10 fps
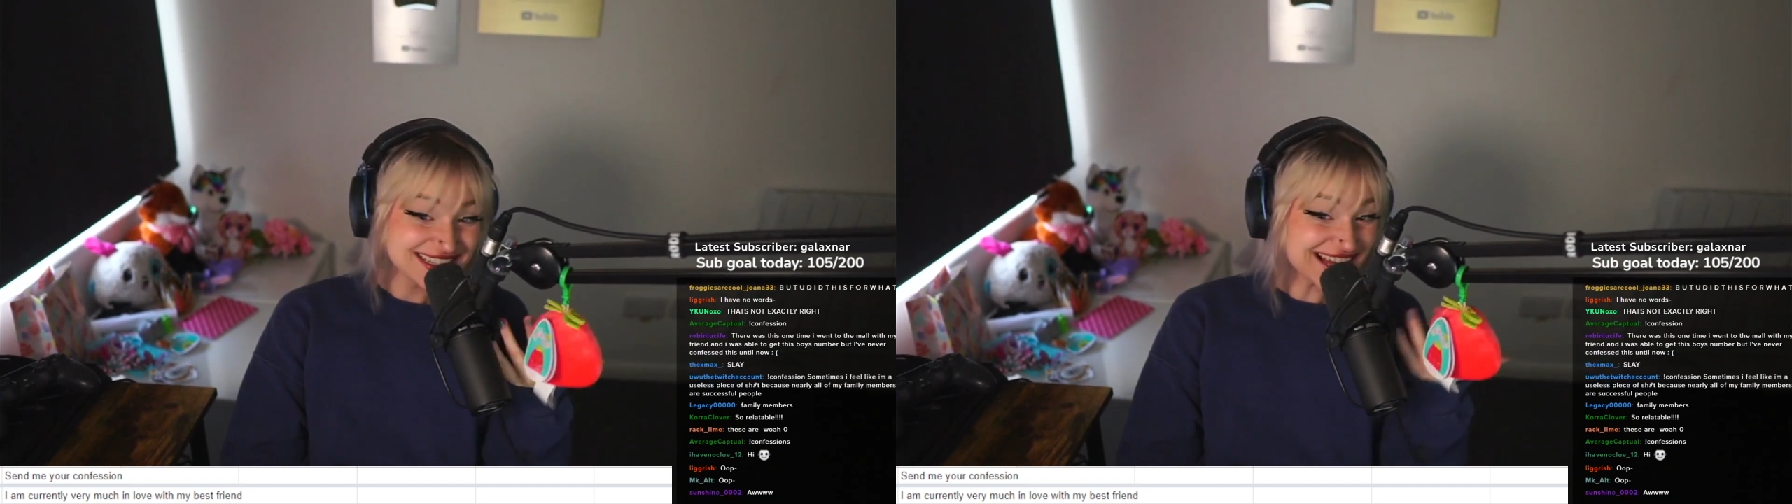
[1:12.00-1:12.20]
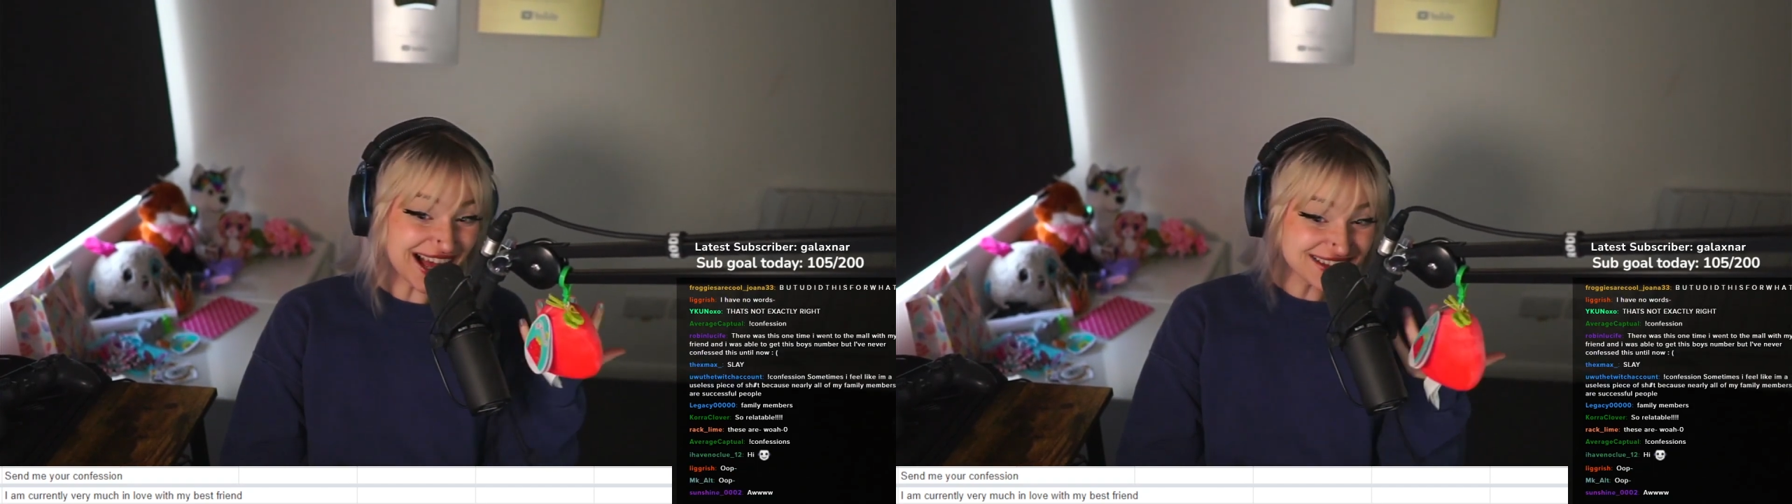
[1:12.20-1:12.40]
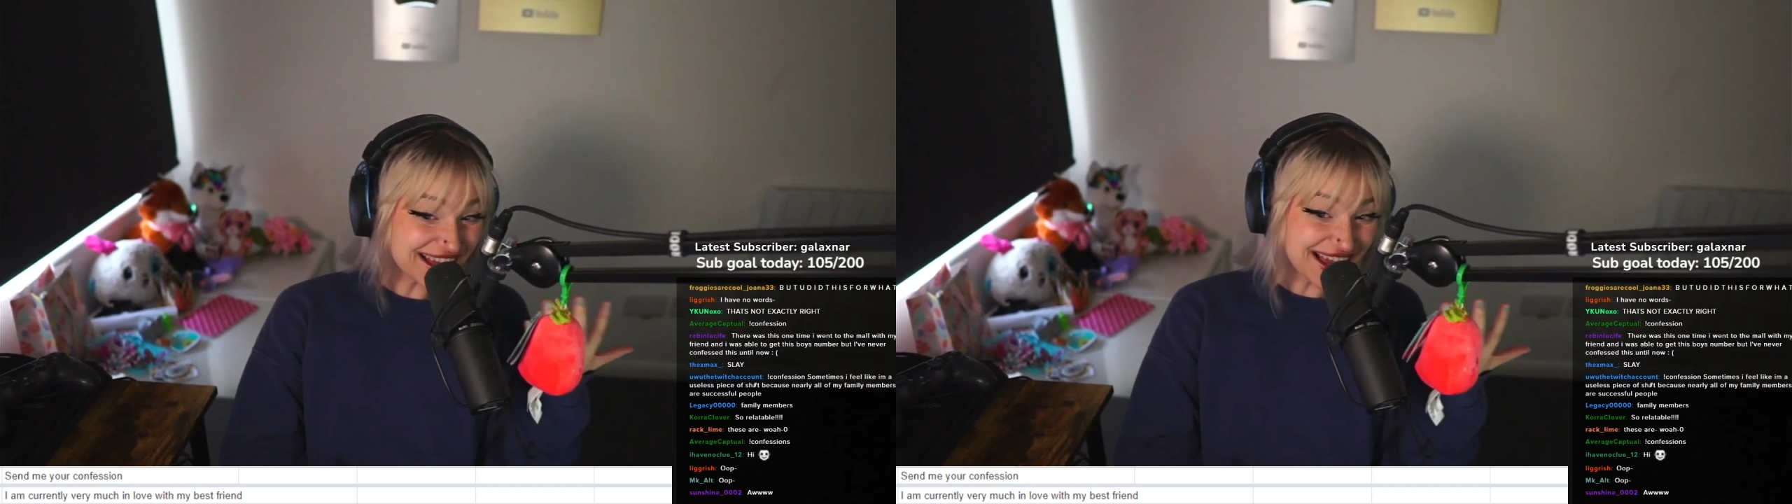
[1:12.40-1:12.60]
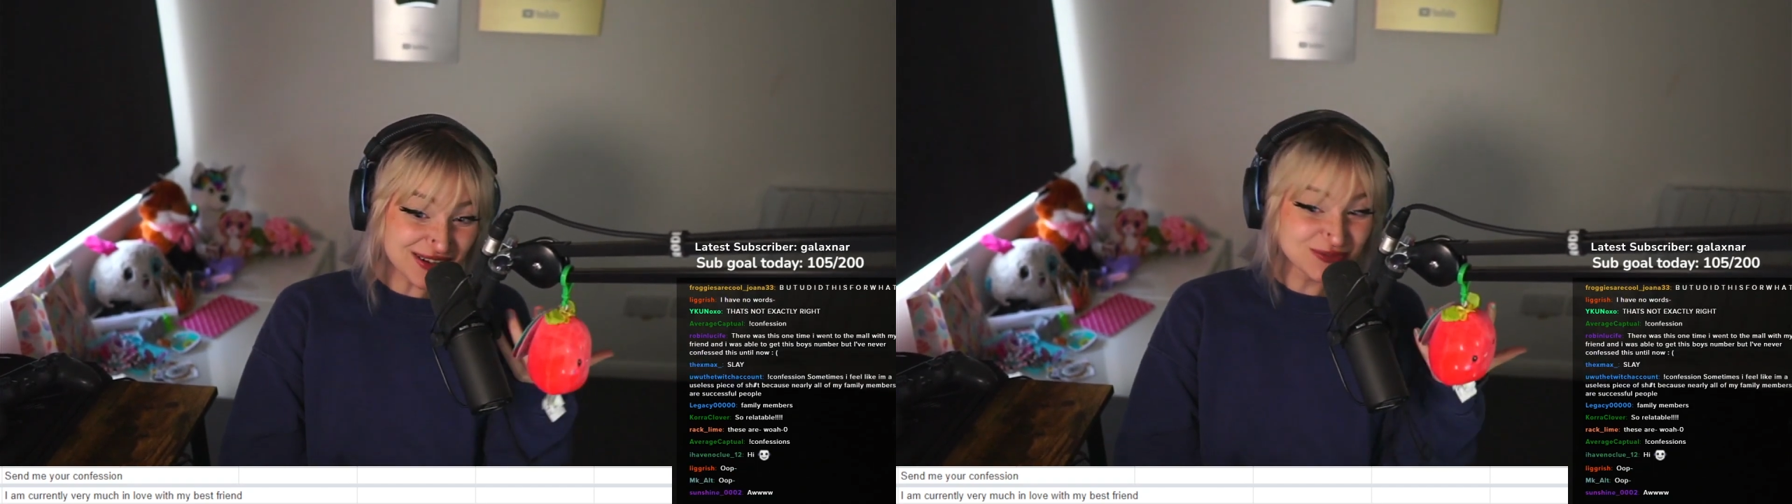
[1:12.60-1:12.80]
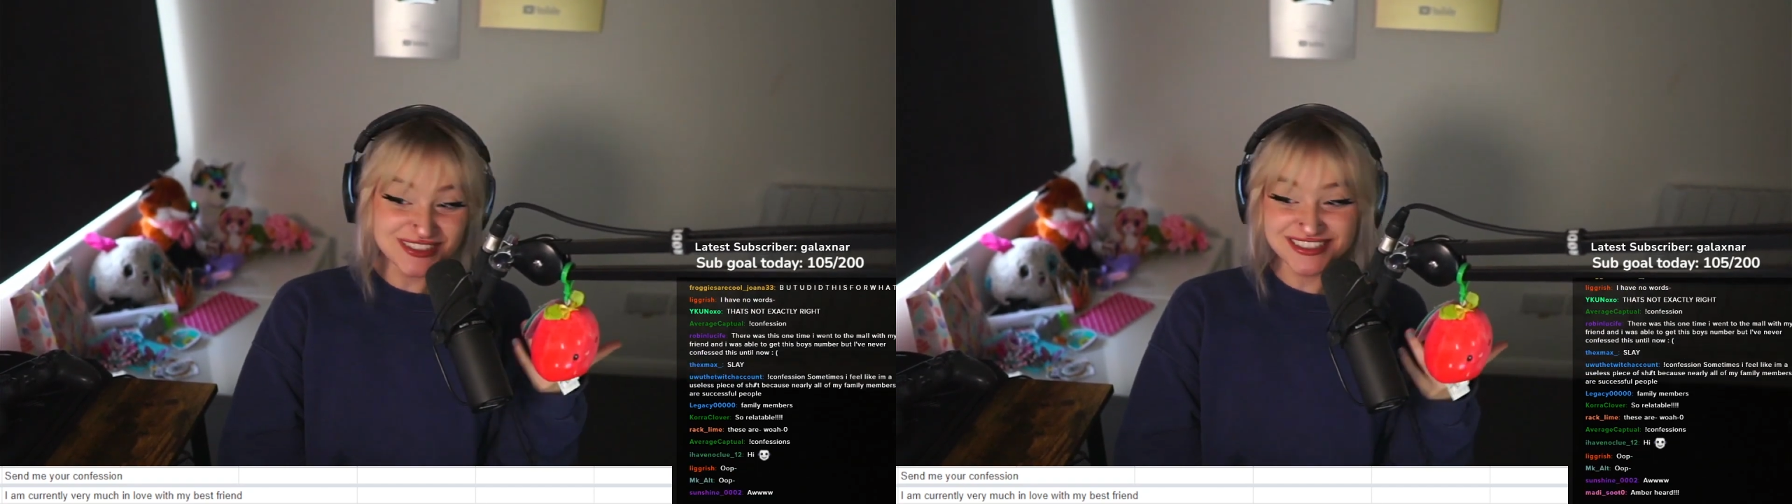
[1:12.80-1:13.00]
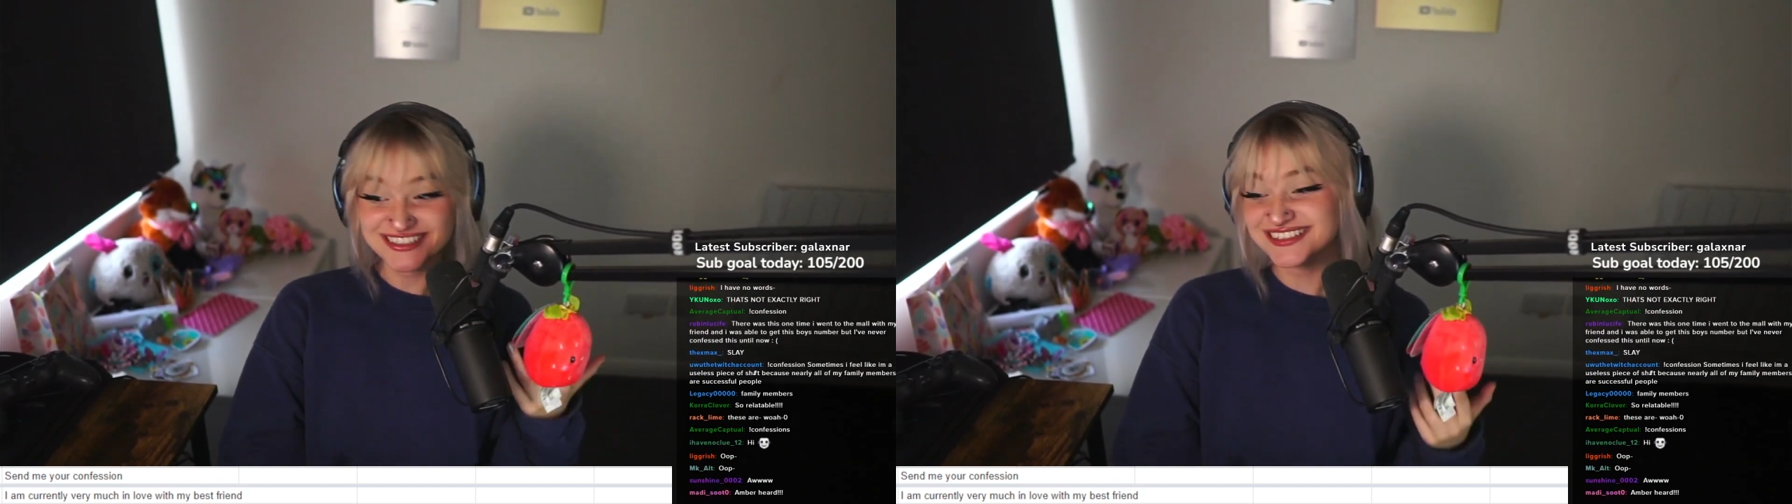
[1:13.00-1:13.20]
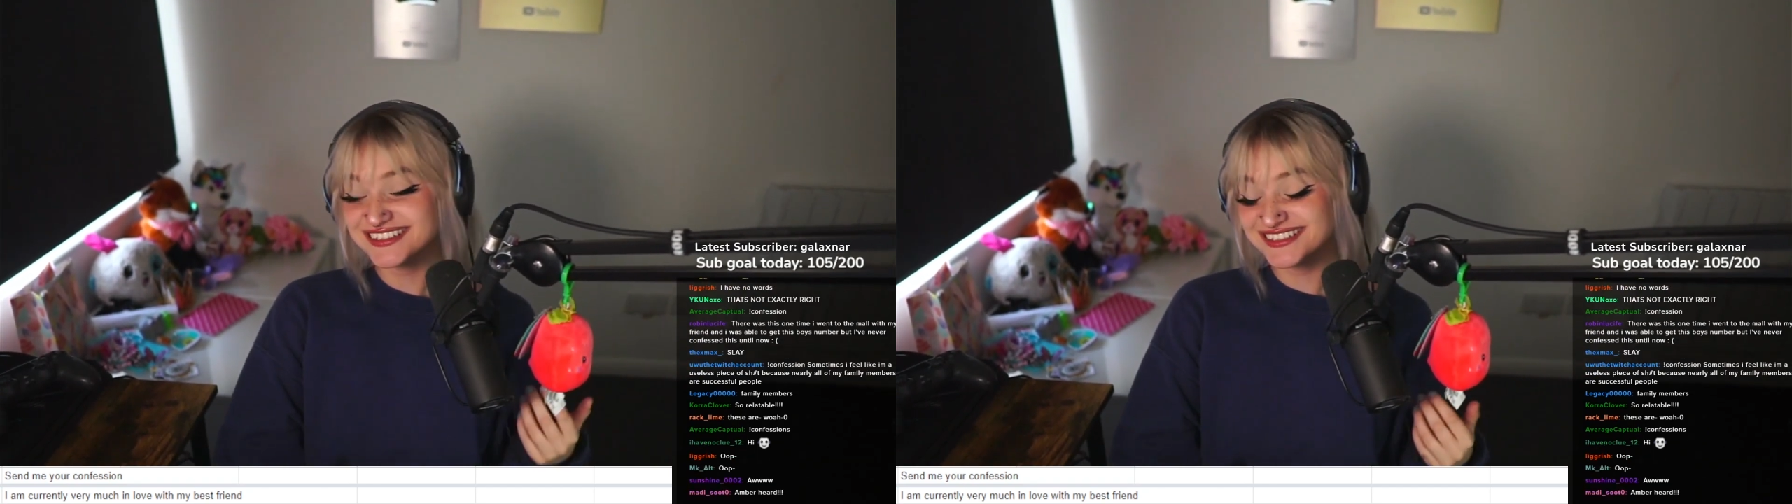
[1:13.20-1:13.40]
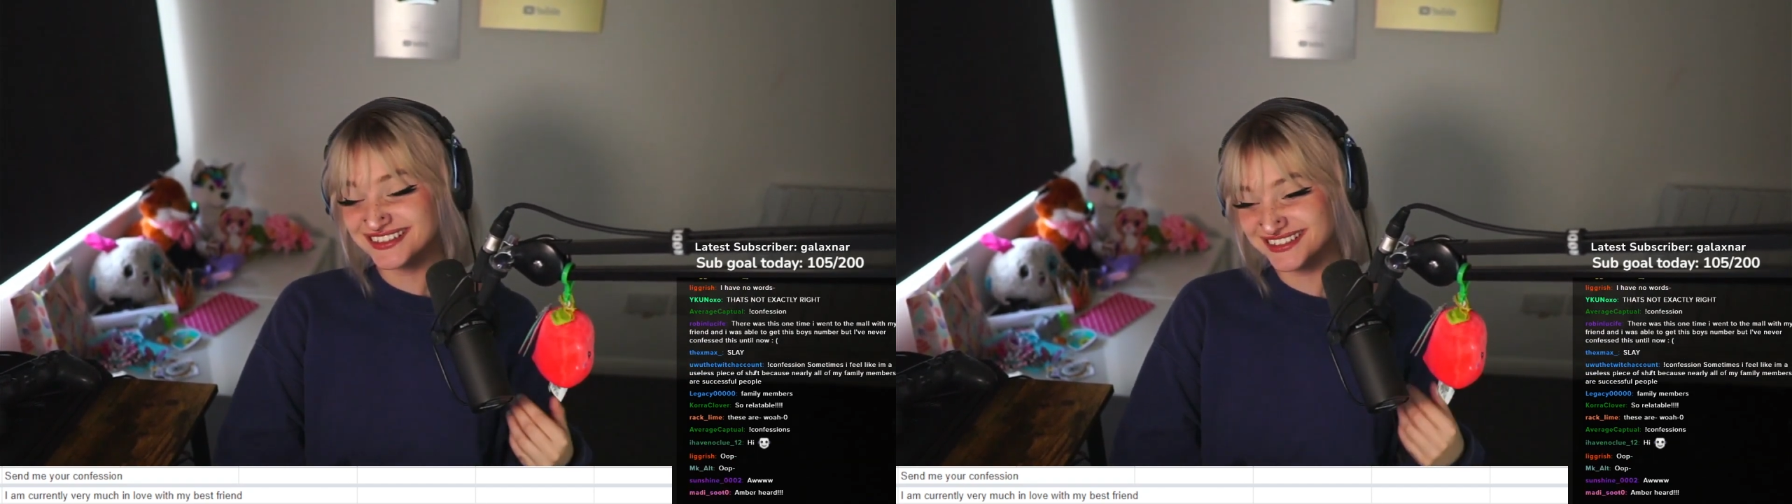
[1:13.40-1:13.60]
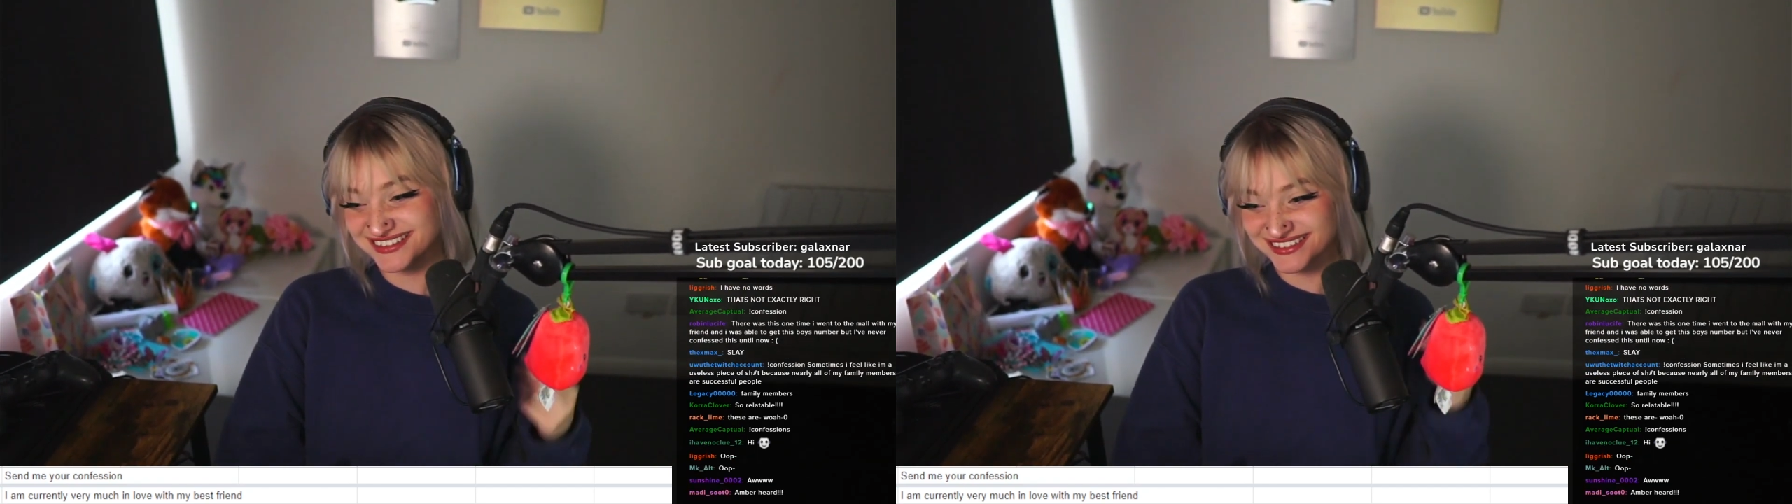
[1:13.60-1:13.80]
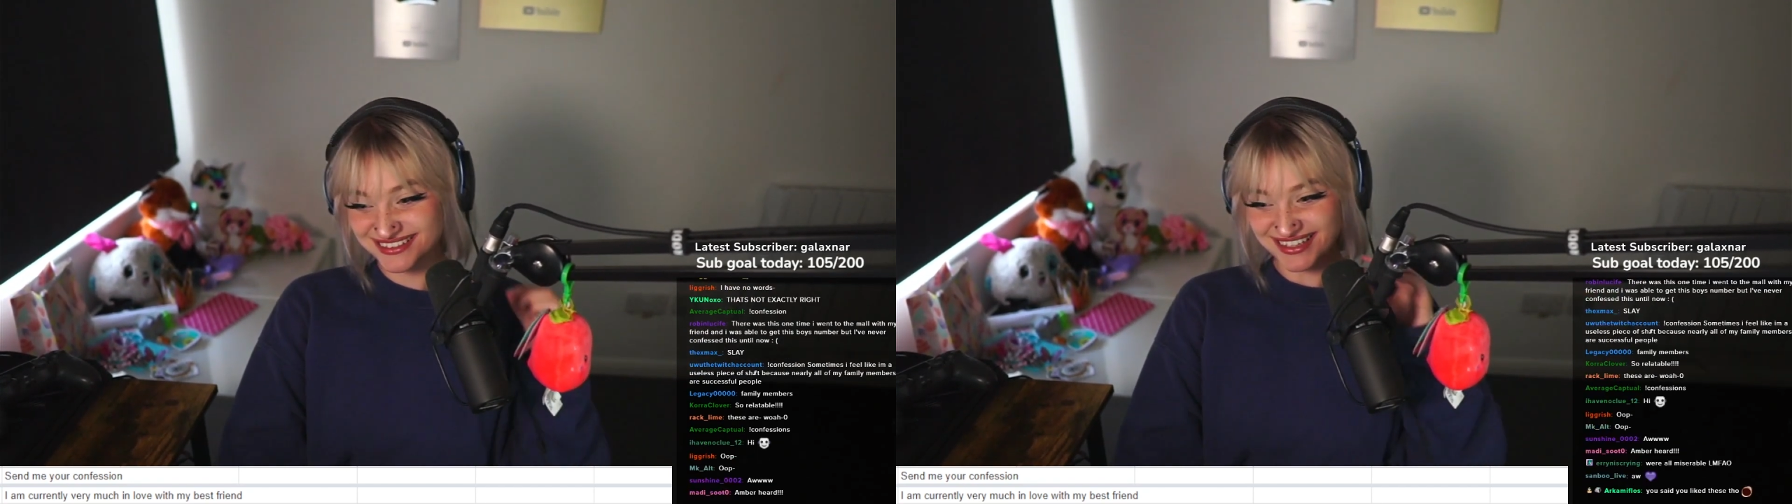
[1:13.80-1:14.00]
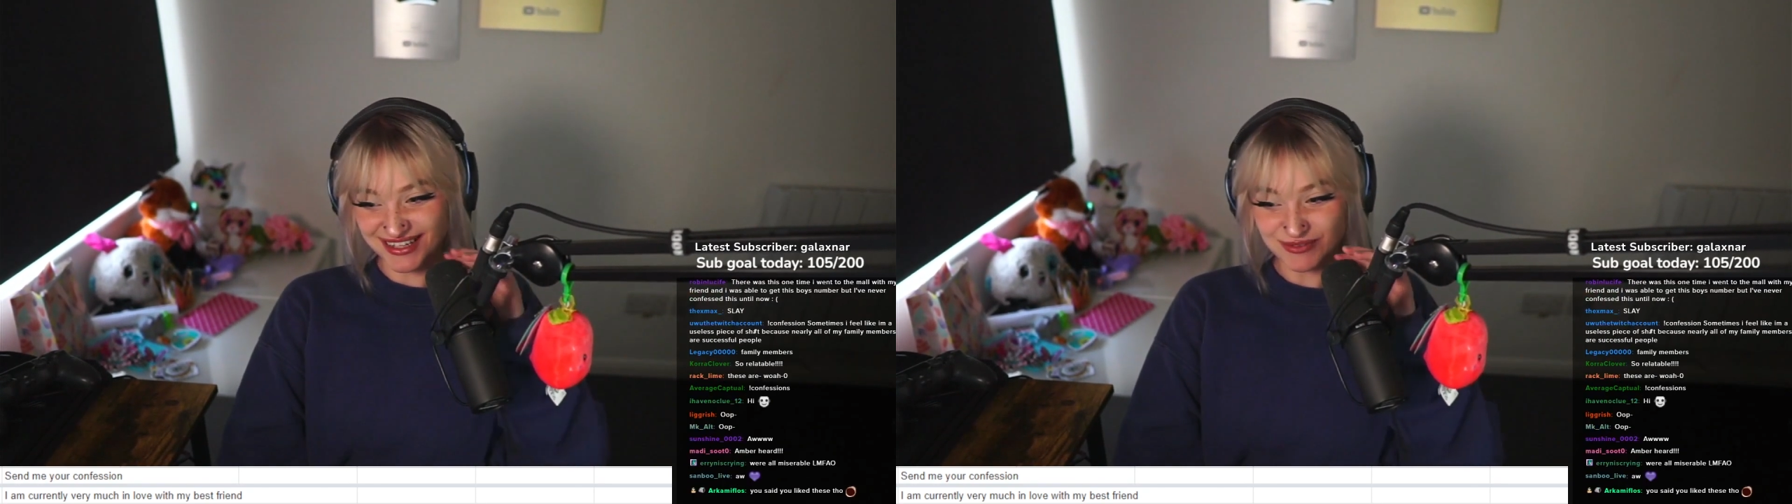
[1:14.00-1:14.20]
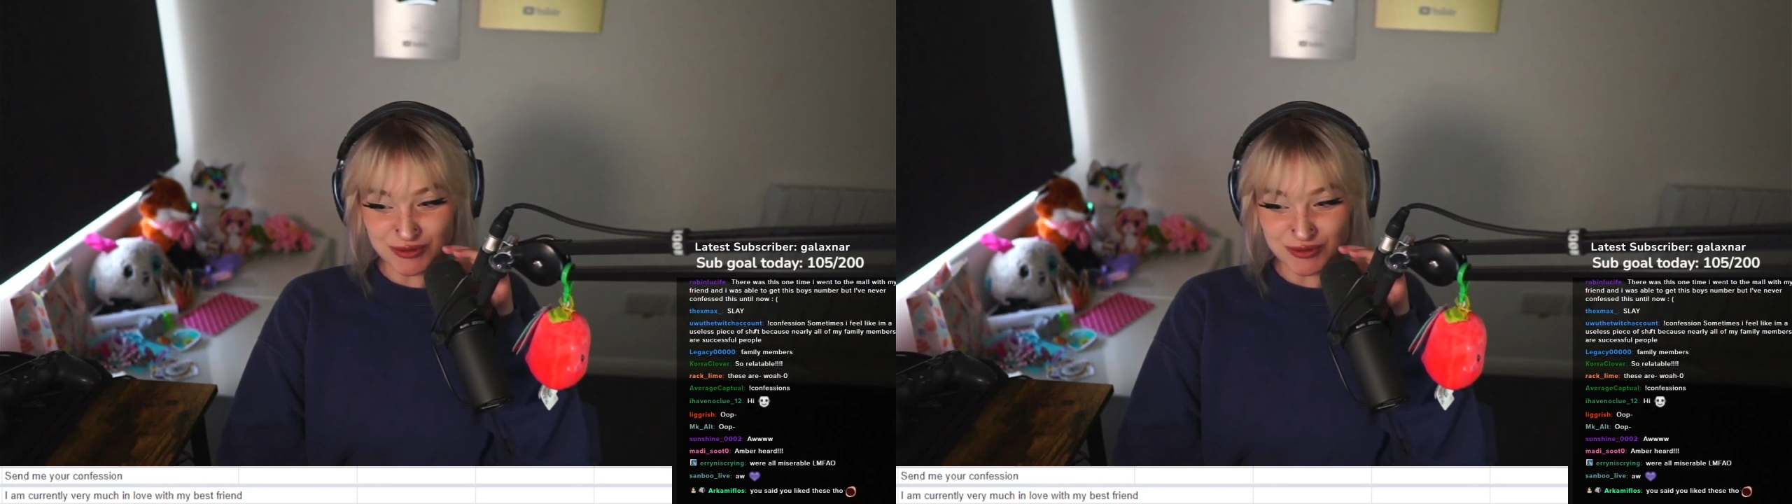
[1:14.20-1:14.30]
Tell them. It